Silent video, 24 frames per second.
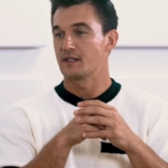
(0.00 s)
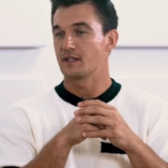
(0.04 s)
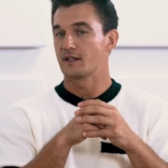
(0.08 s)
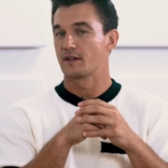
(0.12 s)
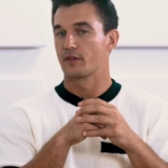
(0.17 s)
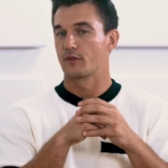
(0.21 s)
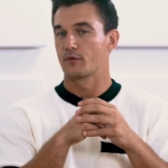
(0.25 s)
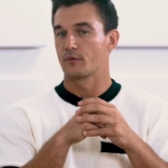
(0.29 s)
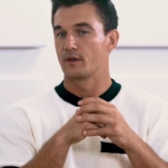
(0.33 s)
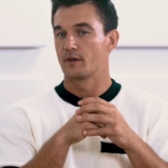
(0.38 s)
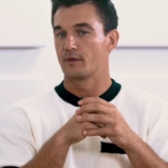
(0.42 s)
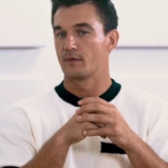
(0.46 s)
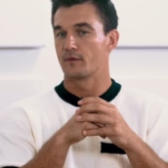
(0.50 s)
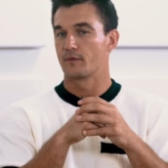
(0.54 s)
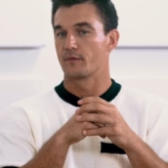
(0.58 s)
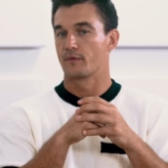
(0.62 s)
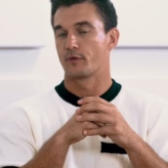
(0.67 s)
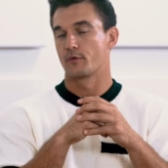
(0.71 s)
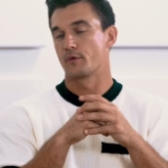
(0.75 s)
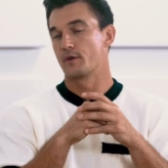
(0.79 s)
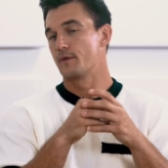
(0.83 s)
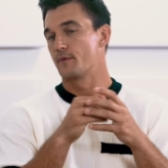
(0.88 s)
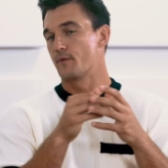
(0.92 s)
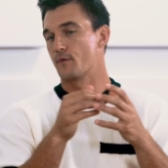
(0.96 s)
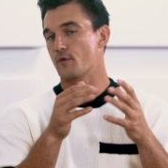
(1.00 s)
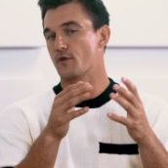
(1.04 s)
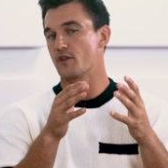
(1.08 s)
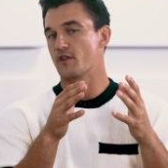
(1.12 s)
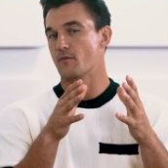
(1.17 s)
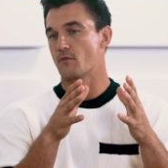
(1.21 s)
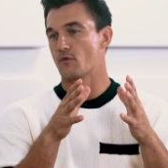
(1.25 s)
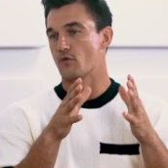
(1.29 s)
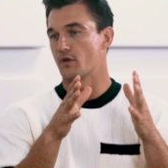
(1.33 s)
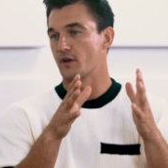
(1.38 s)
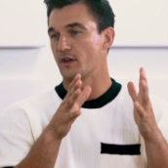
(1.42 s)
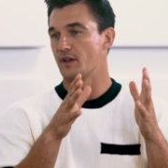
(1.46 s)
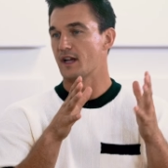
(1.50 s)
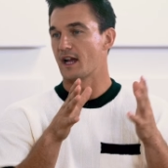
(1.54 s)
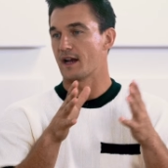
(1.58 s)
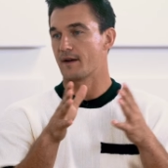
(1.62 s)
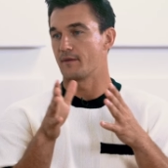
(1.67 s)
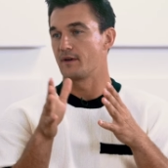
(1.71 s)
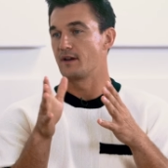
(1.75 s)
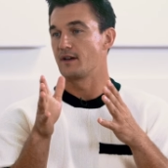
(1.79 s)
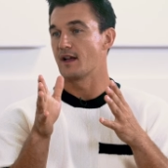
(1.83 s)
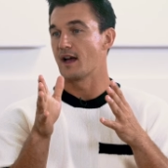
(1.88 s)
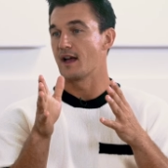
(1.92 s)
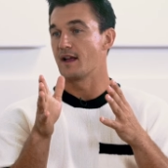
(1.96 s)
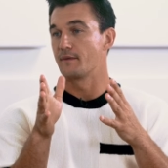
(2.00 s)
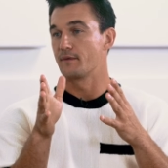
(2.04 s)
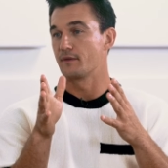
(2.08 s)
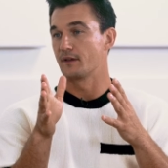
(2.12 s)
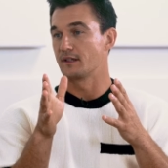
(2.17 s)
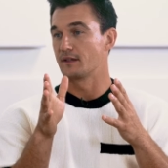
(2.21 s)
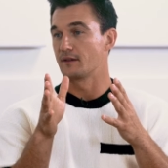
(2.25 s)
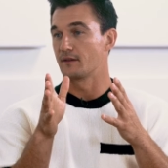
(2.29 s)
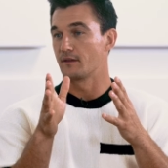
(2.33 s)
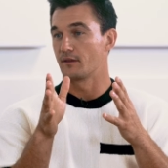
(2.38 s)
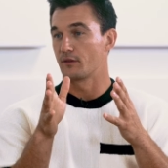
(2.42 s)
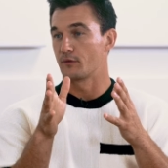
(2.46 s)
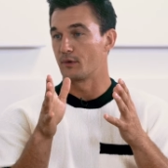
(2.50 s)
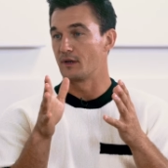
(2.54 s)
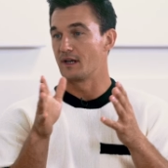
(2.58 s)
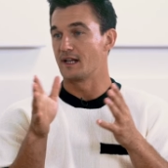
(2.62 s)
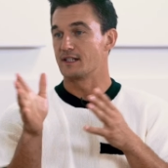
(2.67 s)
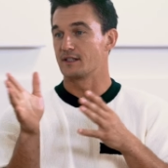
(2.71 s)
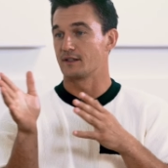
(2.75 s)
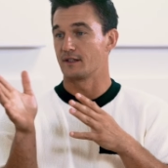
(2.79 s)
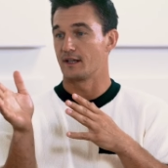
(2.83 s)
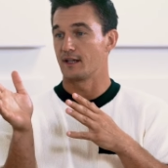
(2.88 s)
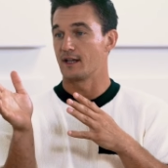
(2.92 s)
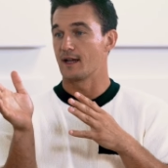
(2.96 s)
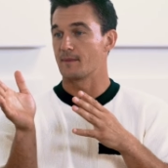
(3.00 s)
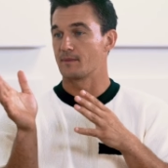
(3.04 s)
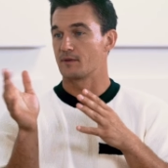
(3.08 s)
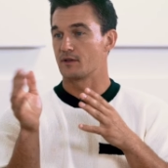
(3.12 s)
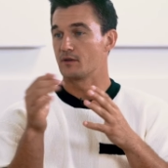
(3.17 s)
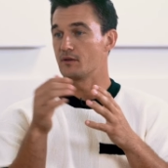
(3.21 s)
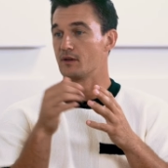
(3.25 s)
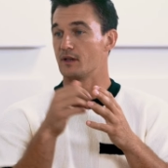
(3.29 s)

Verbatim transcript: like three, three, four in the morning every night for like three days leading up to